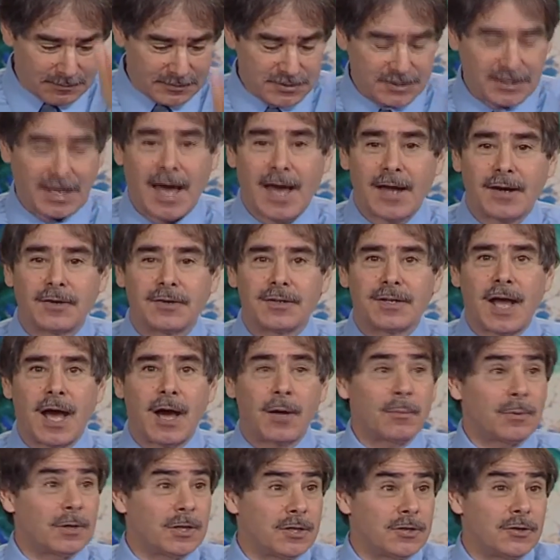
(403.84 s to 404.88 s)
scattered
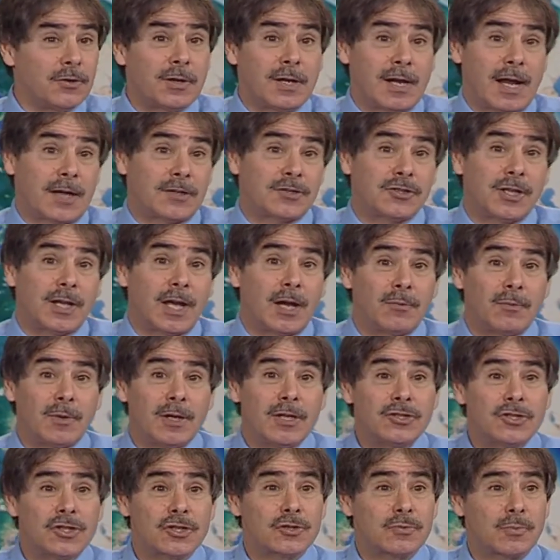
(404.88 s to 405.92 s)
downward, and you can actually get
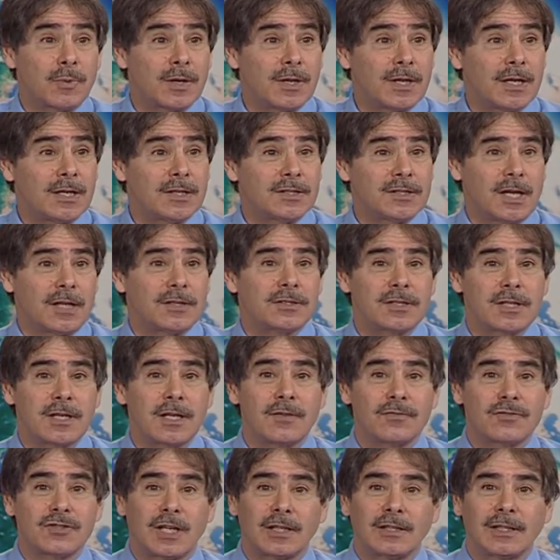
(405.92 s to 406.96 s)
regions where the
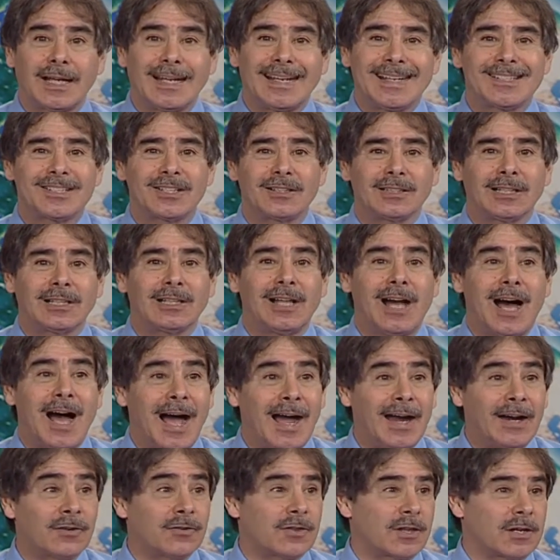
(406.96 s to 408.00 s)
intensity of sunlight is a little
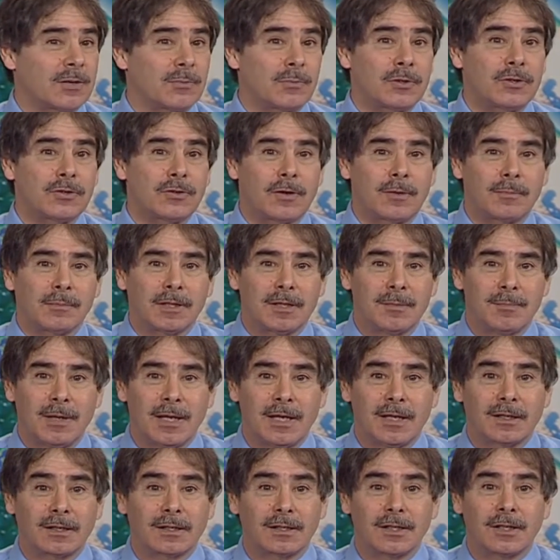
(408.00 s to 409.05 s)
higher than it would normally
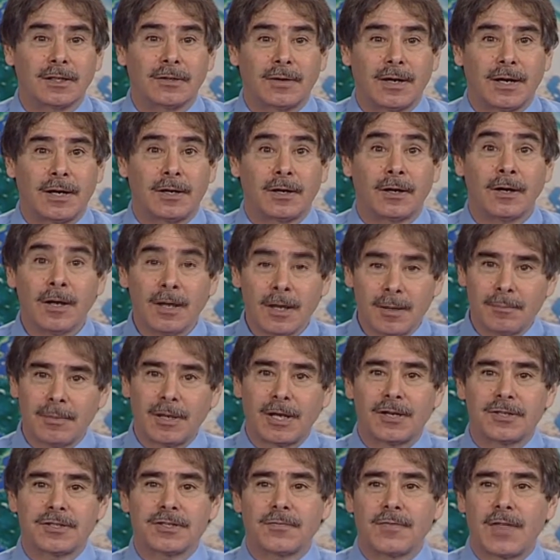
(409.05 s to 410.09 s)
be in clear air
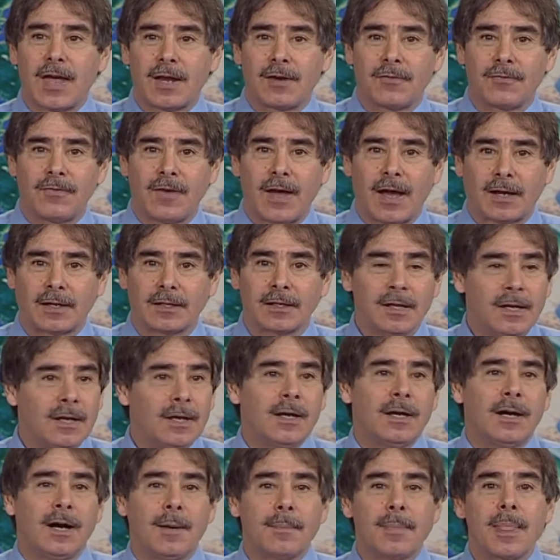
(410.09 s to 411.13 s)
because of that effect.
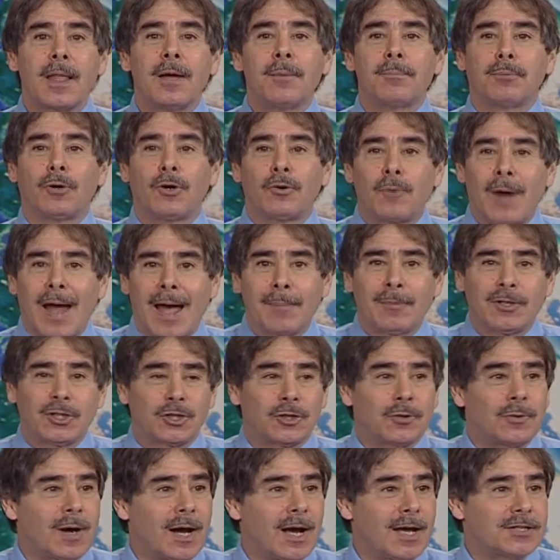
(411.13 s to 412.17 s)

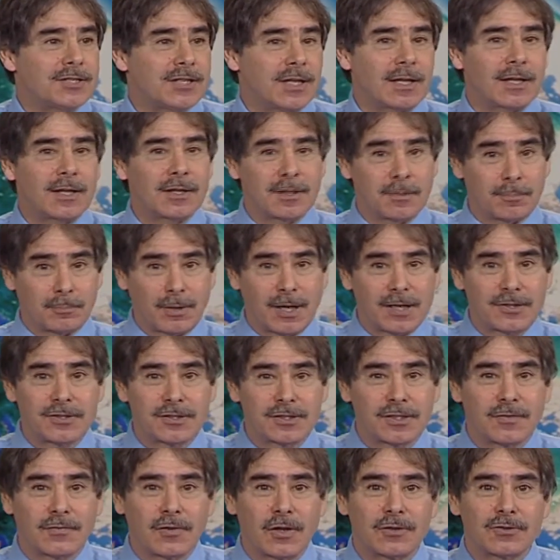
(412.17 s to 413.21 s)
Parameterizing the
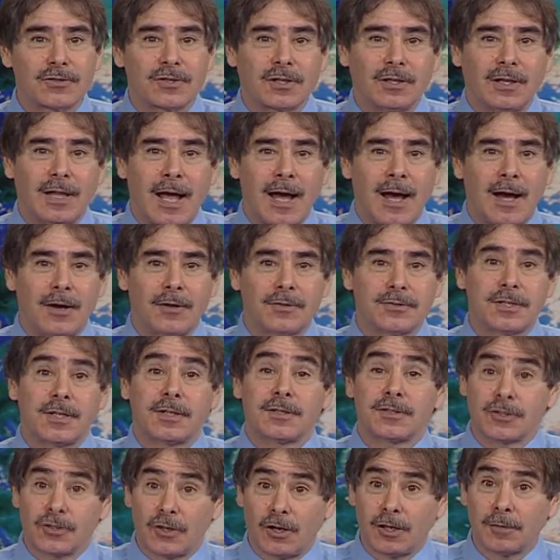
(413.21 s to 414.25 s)
presence of those clouds,
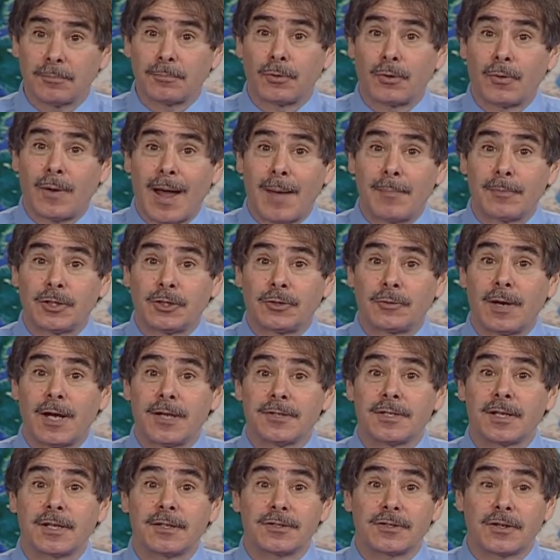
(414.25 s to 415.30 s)
and it's called
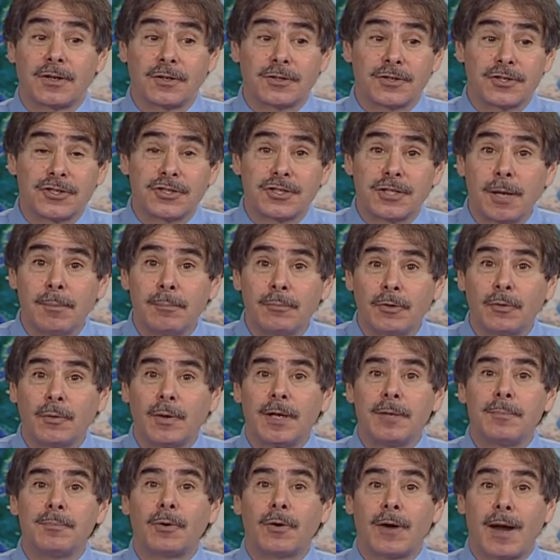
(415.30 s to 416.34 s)
parameterizing, it's called
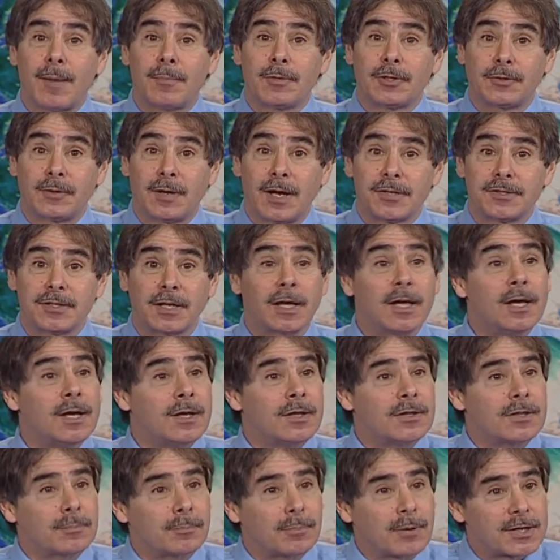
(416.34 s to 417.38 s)
subgrid parameterizing
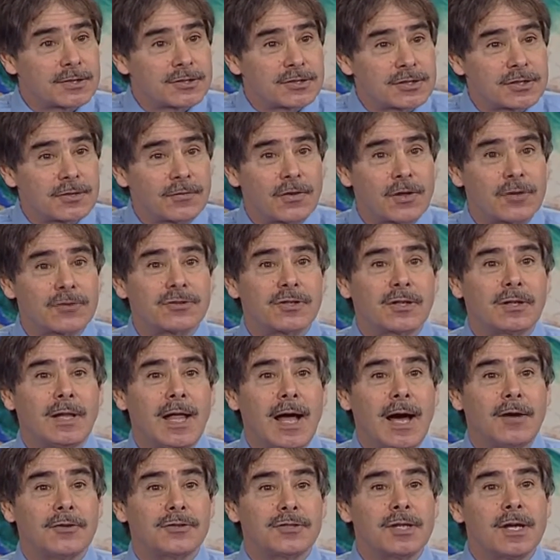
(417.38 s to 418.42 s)
the presence of those
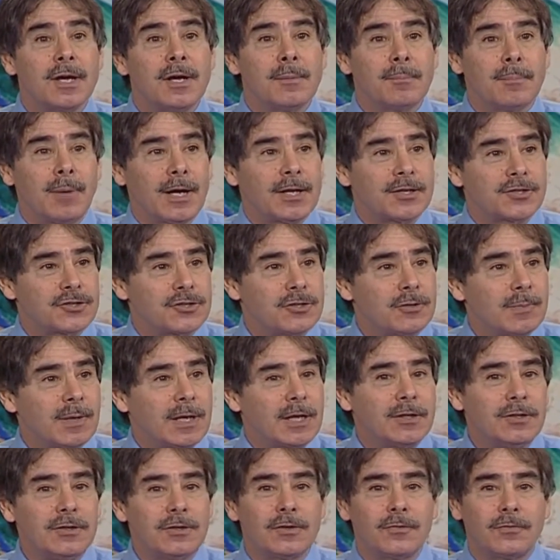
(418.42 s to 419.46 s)
clouds by
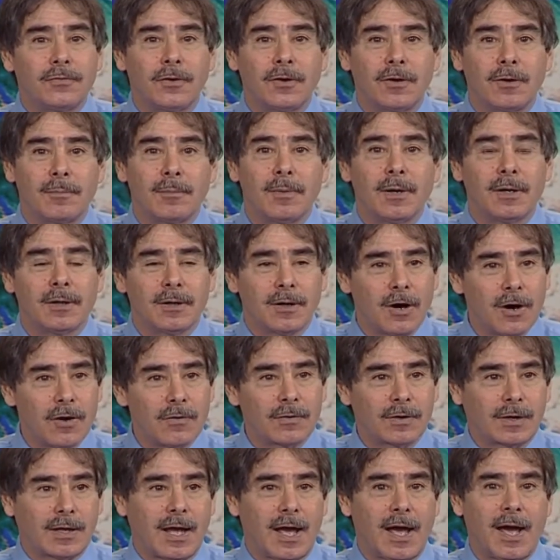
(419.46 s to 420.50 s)
assuming a uniform
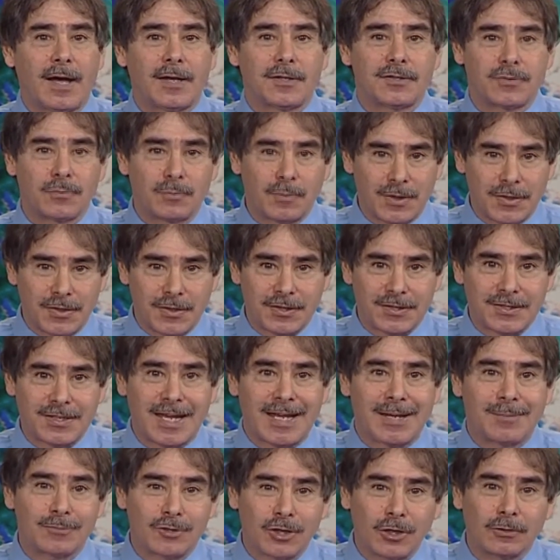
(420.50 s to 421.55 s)
overcast with the
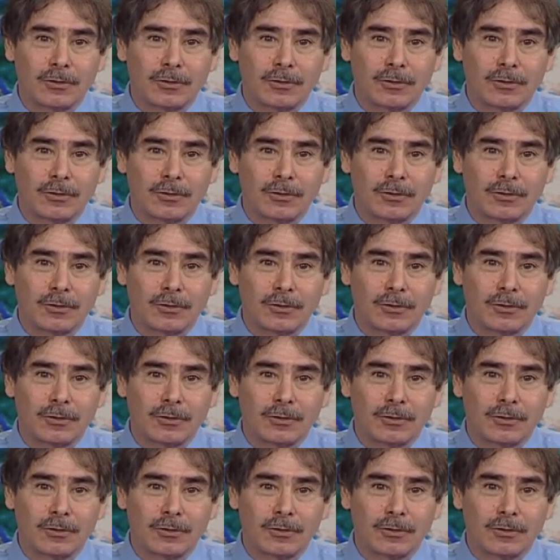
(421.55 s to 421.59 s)
same